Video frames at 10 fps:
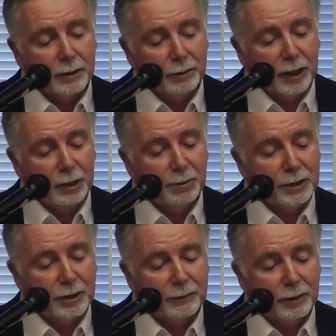create a
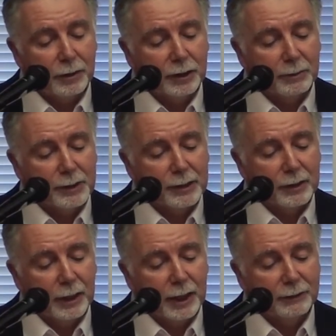bunch of
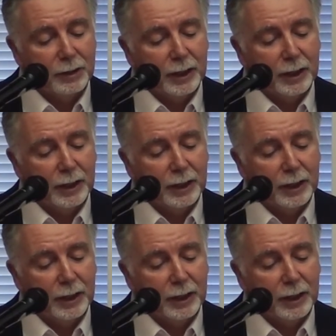tulips after